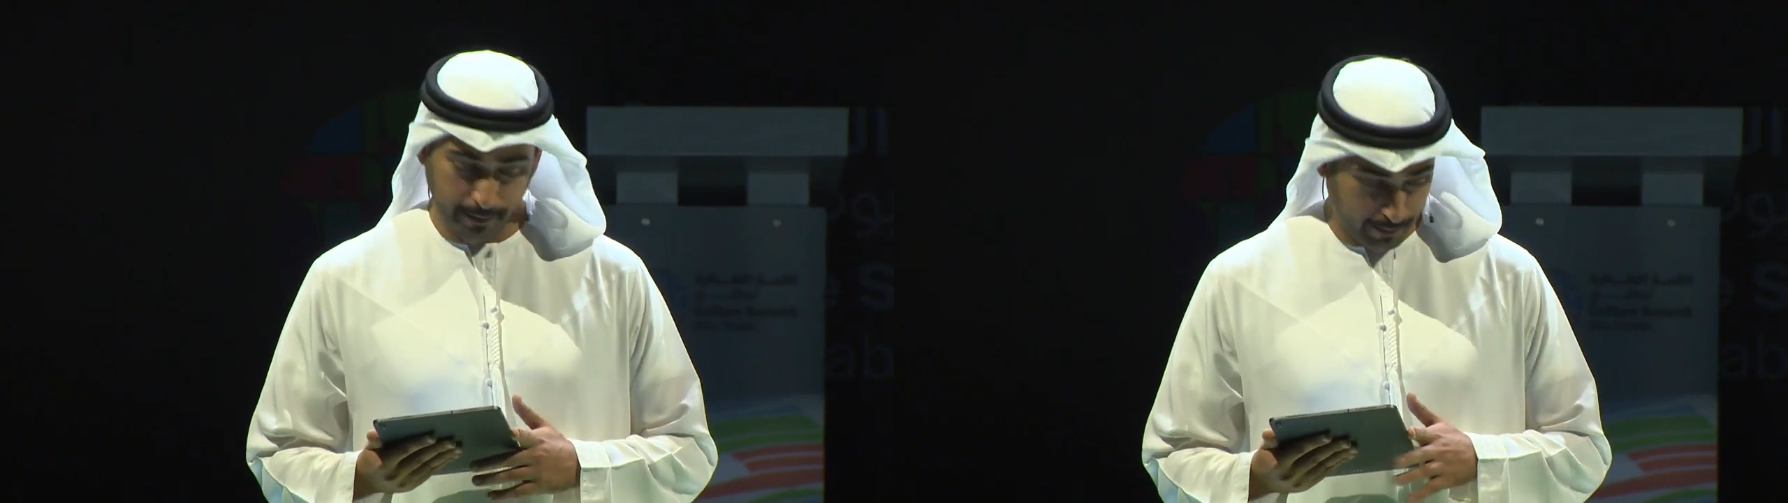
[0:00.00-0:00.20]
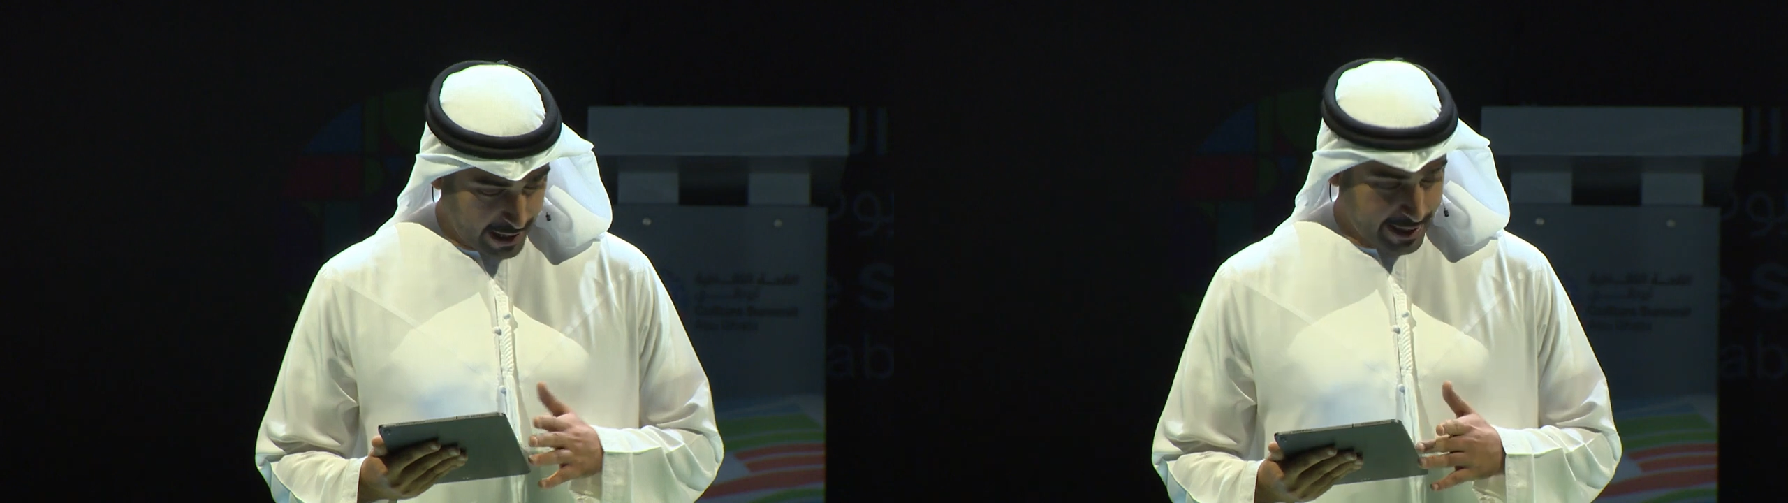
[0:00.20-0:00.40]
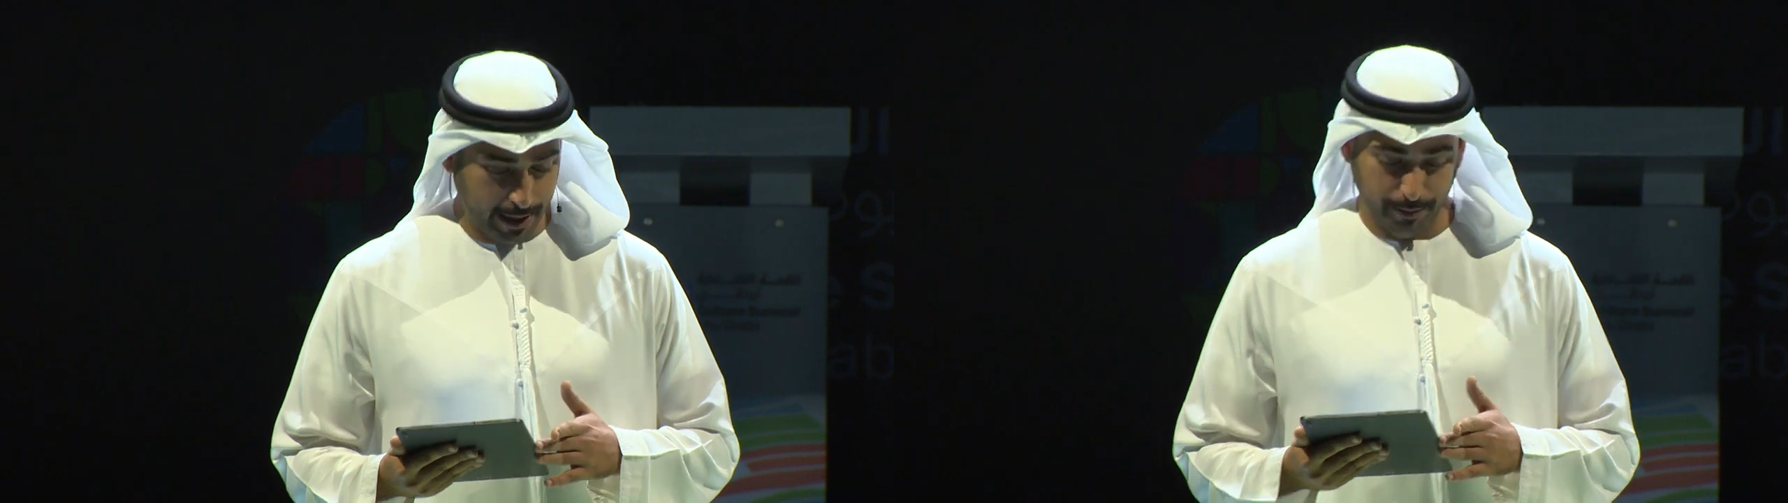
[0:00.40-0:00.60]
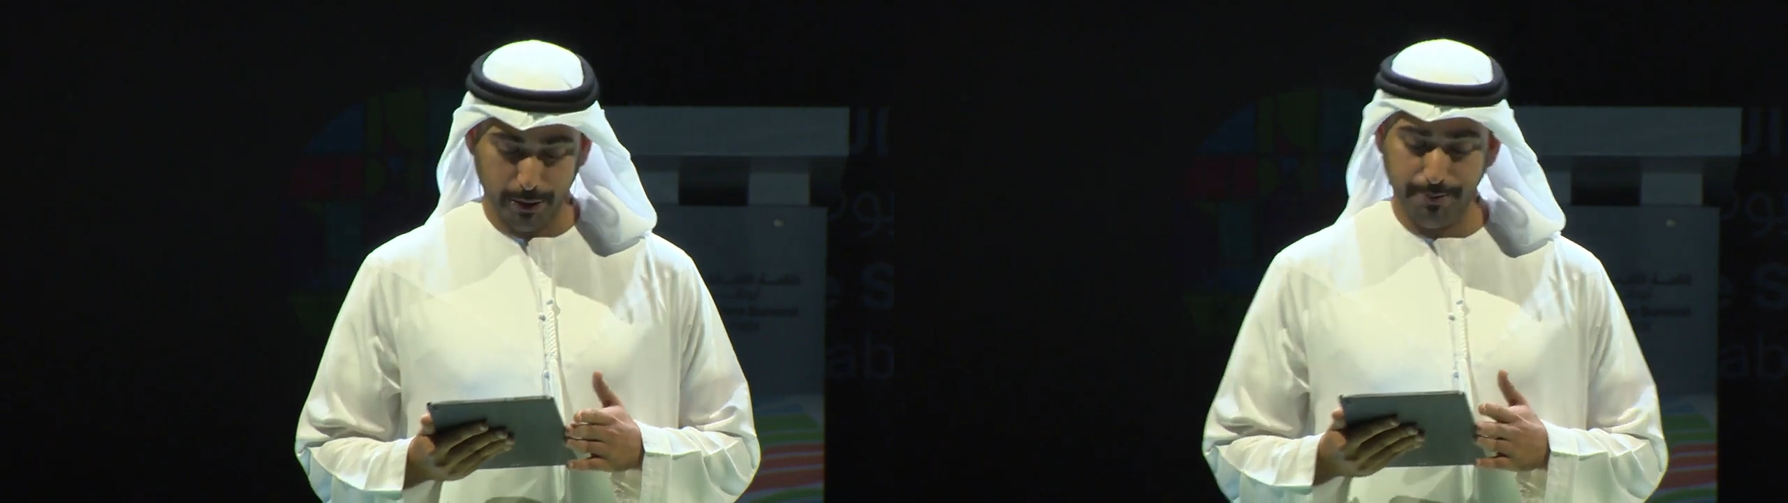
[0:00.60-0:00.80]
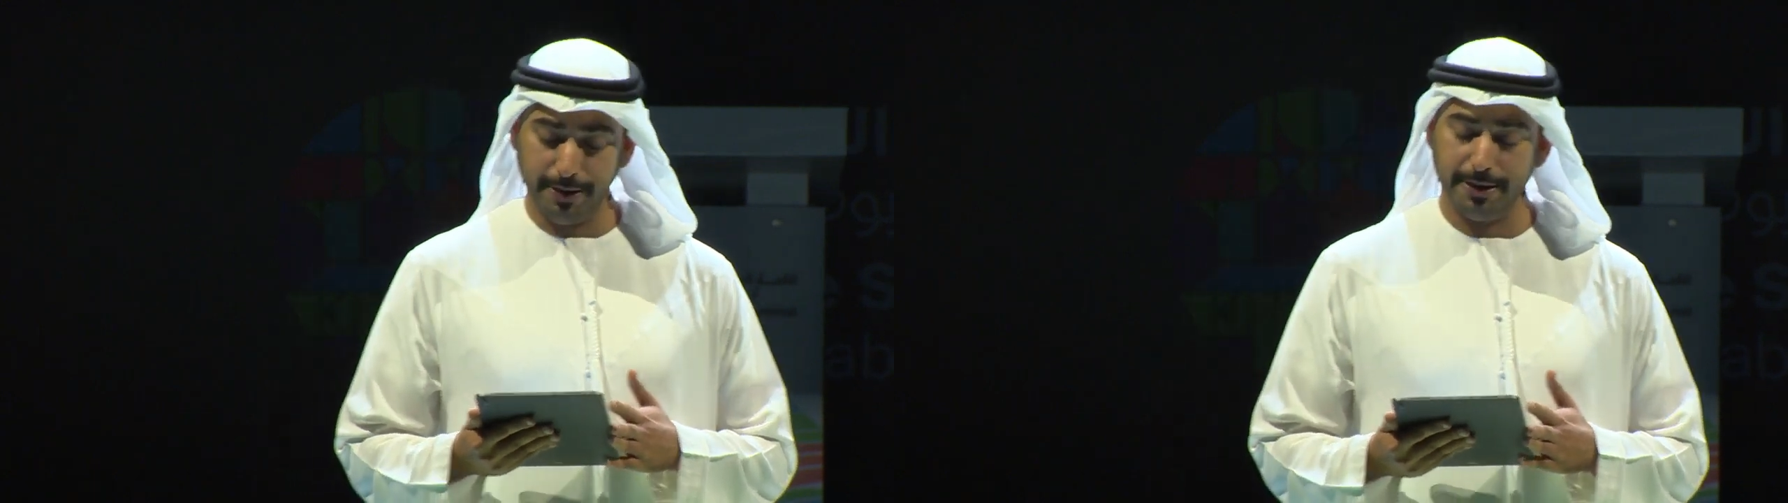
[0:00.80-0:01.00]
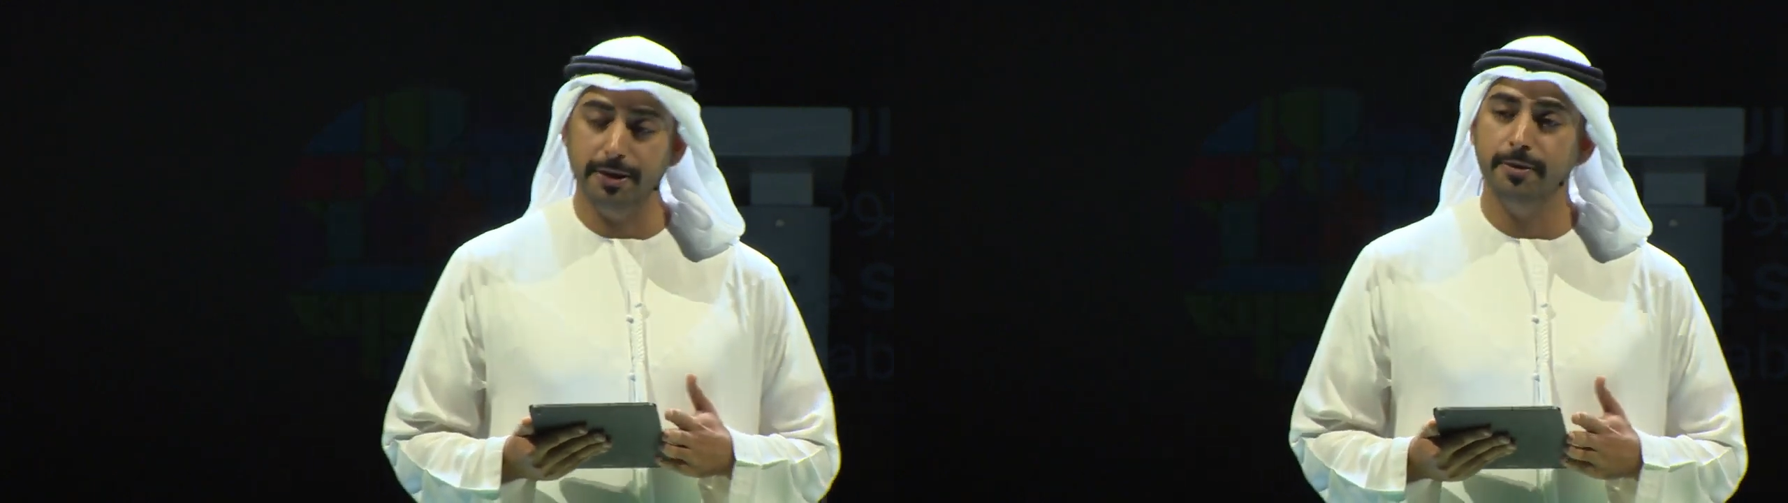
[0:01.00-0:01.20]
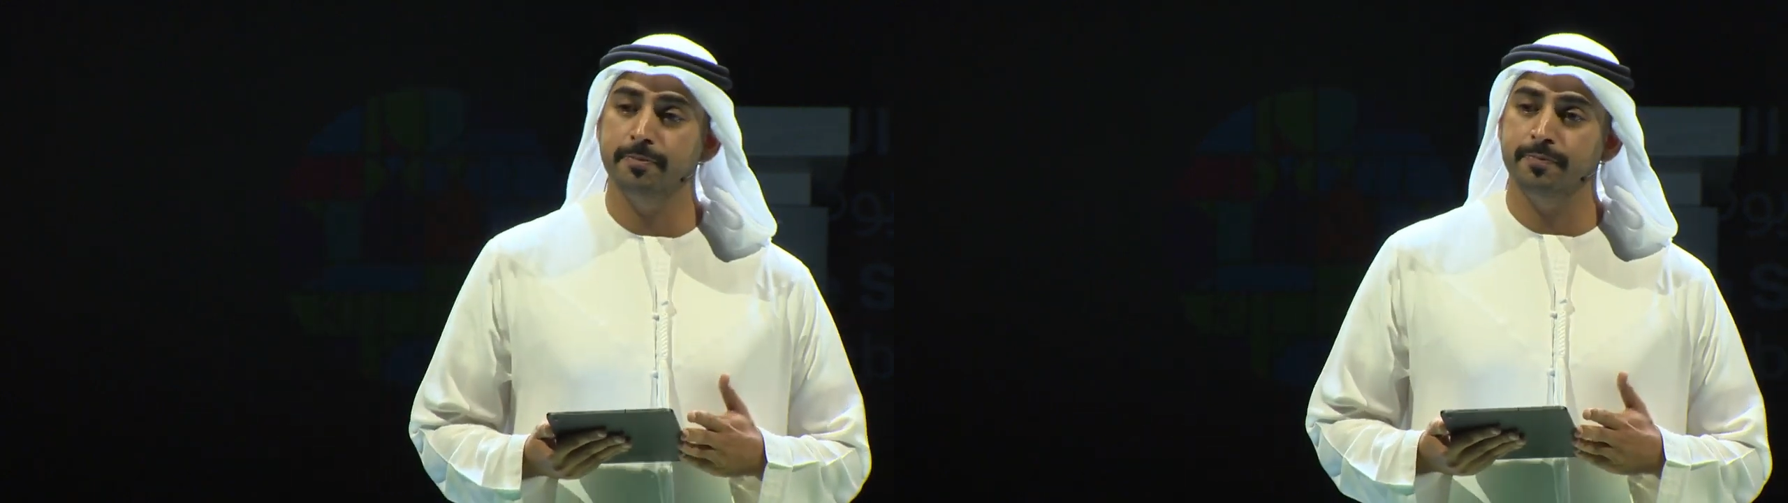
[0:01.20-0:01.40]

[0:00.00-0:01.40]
my humble opinion,